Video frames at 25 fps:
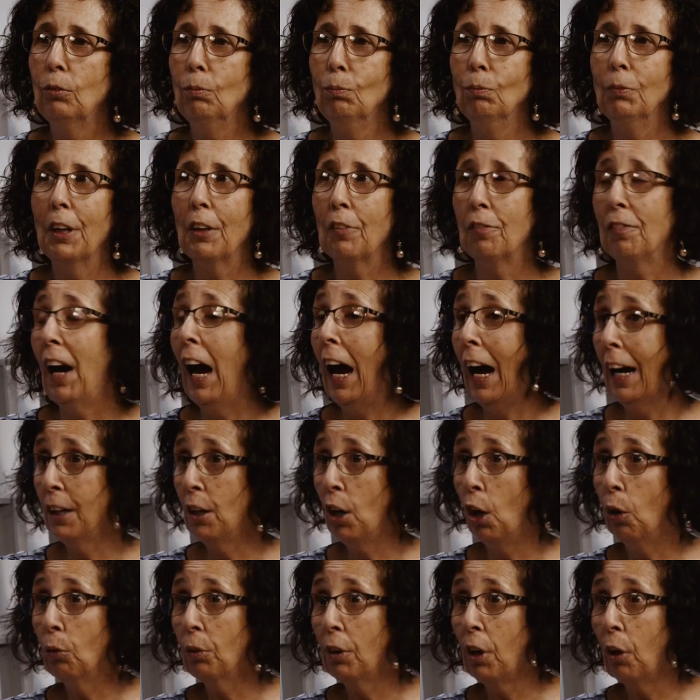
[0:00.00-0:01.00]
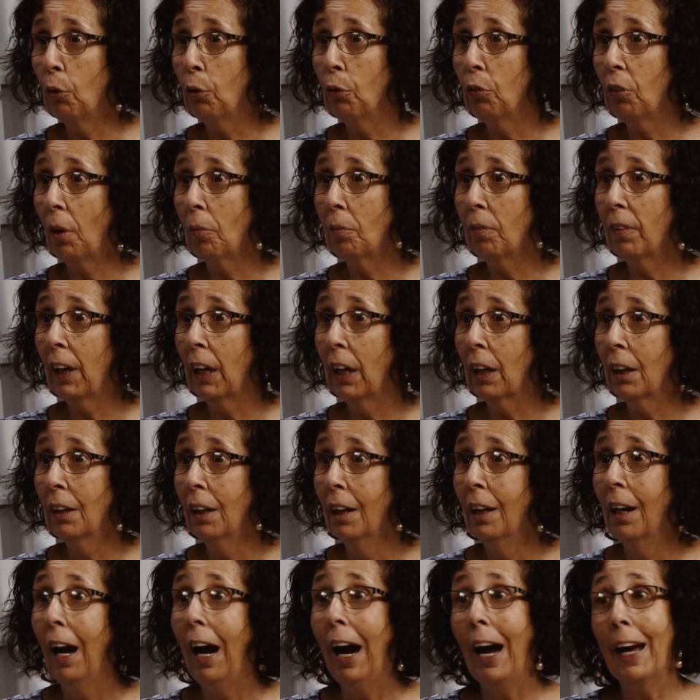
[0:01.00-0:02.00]
if I don't know something,
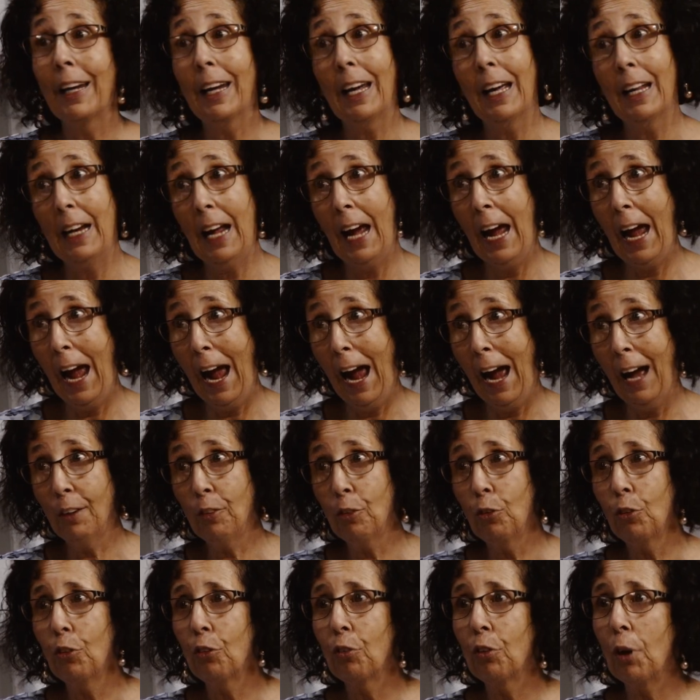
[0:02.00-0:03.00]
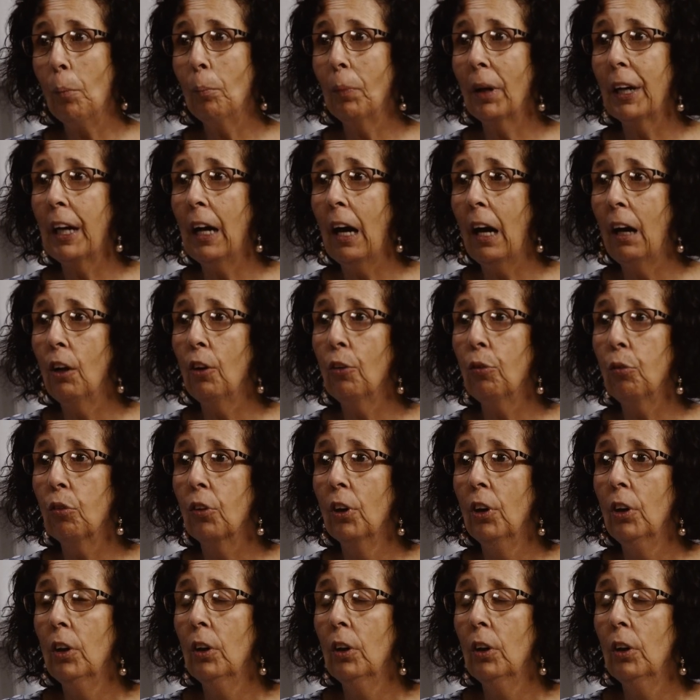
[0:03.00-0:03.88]
I can ask somebody else